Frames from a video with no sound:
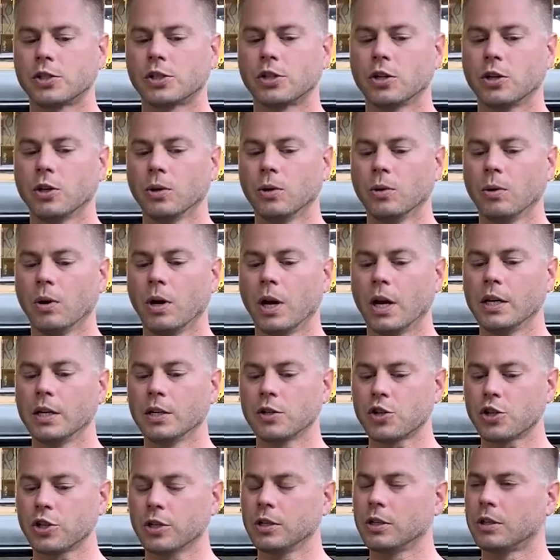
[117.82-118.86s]
So
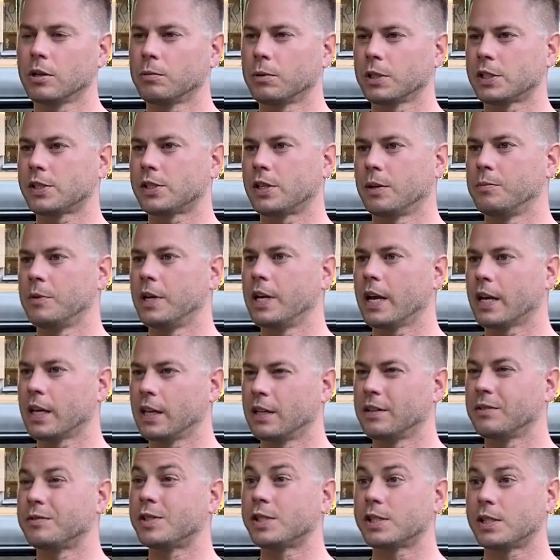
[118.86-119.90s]
initially, there was some
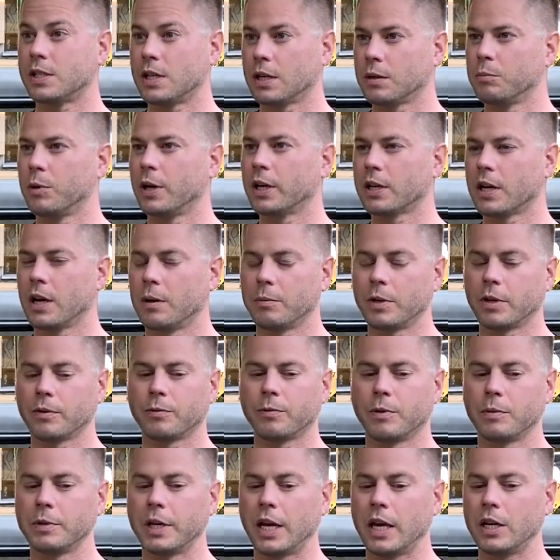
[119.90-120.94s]
negative stigma coming
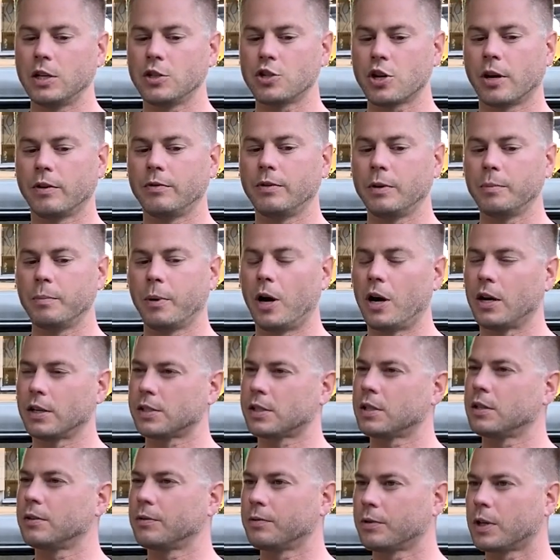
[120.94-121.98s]
from the HIV
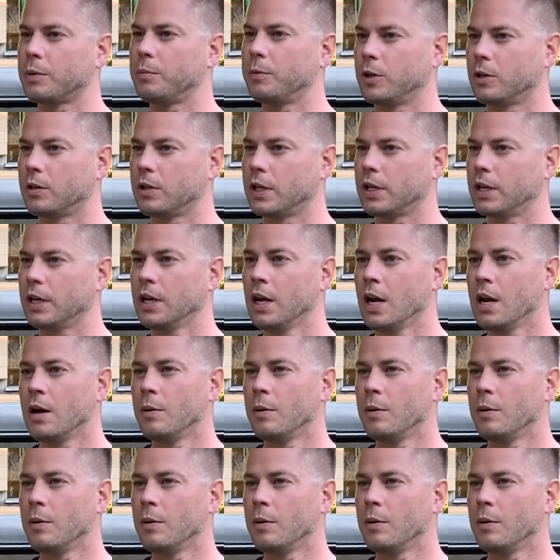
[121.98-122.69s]
positive community